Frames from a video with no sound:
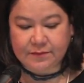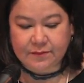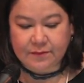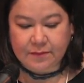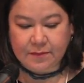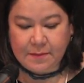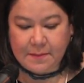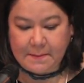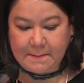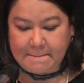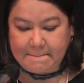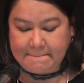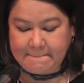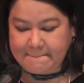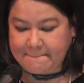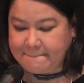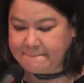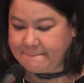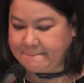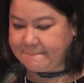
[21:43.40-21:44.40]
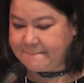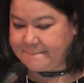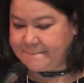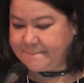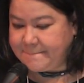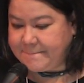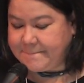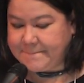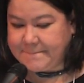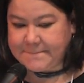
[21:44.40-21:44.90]

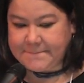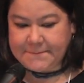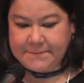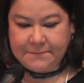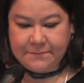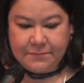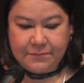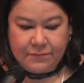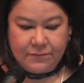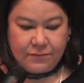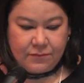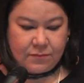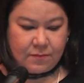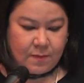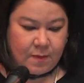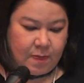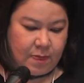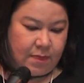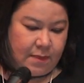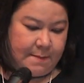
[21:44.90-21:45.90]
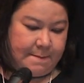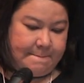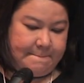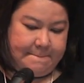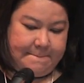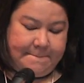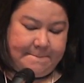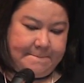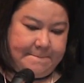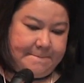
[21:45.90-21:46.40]

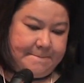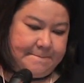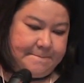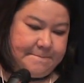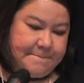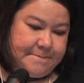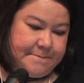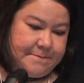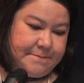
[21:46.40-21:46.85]
(silence)